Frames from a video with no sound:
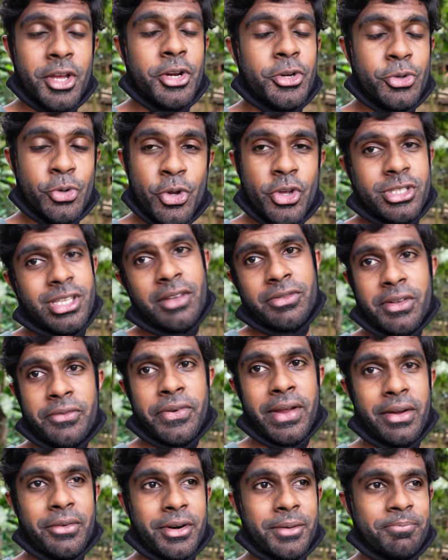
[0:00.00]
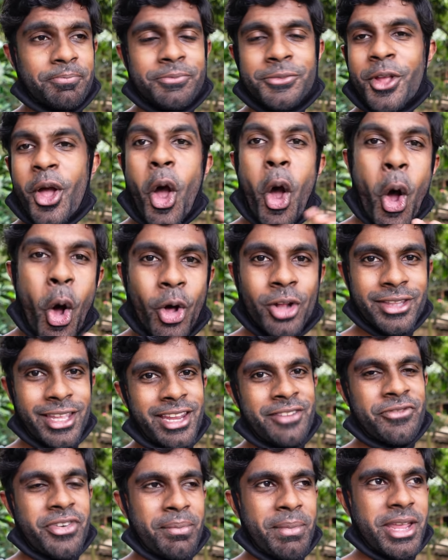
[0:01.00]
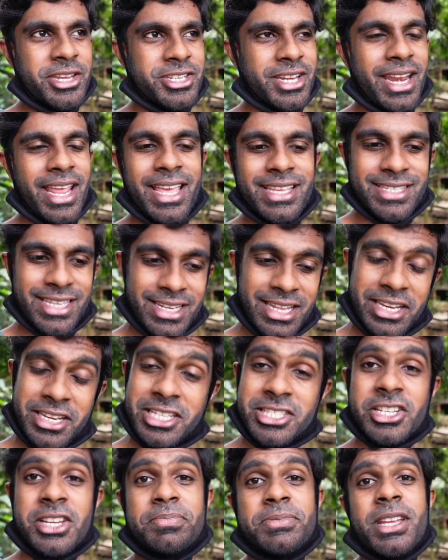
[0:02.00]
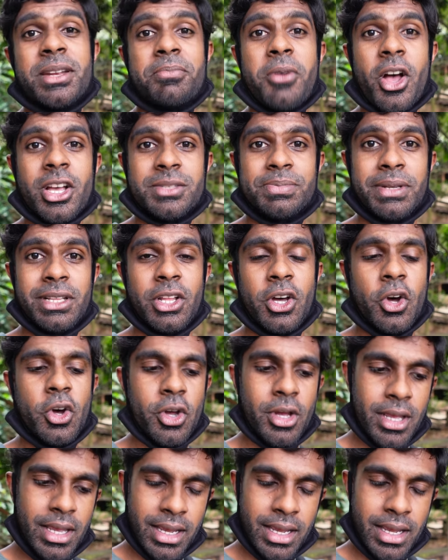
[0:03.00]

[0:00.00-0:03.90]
Do yourself a favor. All the information is in the description box below.